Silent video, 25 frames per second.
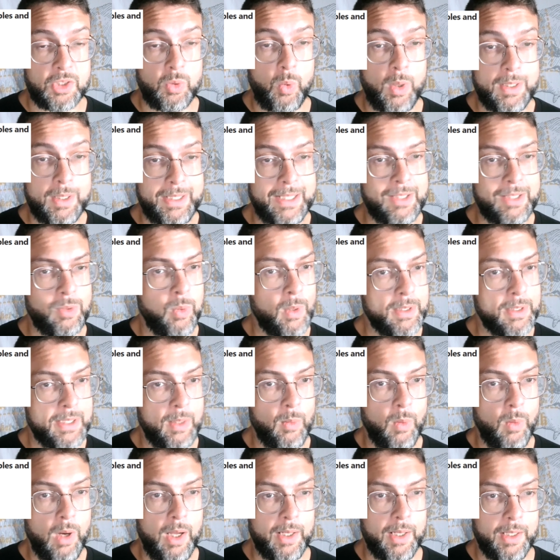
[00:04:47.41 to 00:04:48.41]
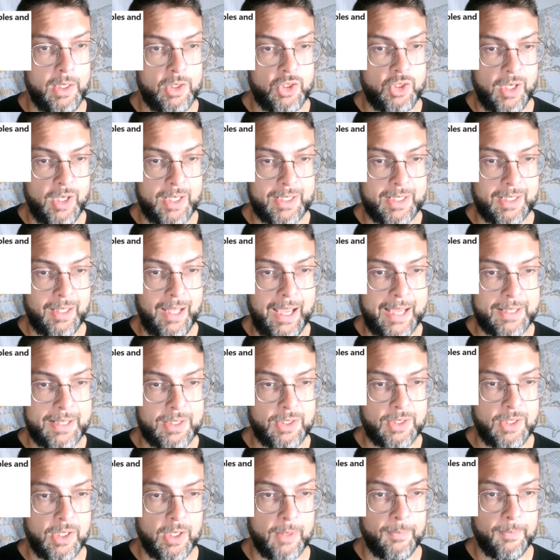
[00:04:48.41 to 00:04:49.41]
2021, just
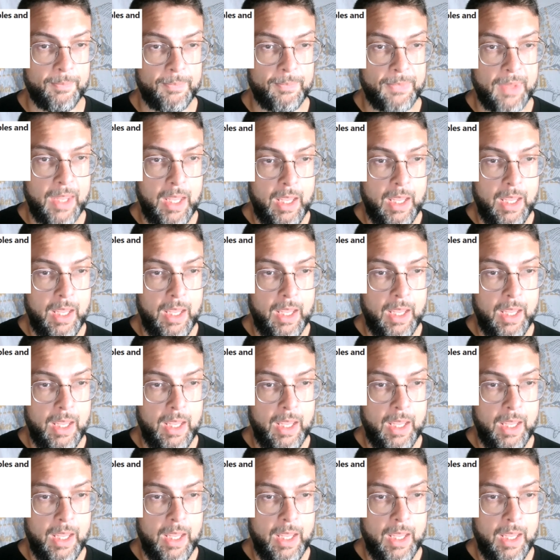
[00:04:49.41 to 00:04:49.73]
last year.